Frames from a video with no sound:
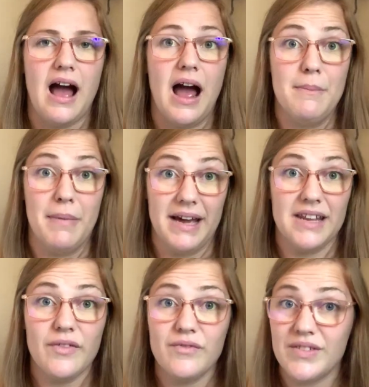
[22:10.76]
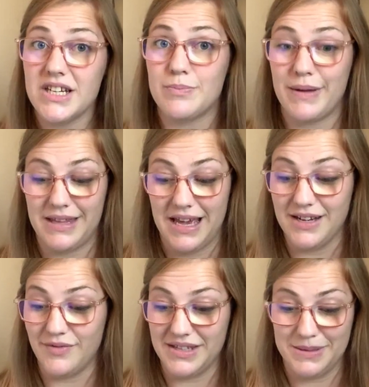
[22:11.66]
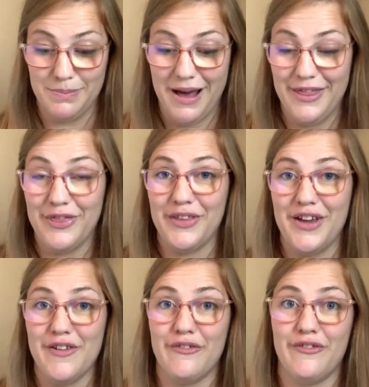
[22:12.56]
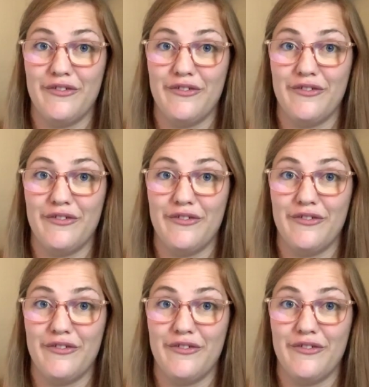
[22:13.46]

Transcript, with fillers: I might even finish by the end of this month if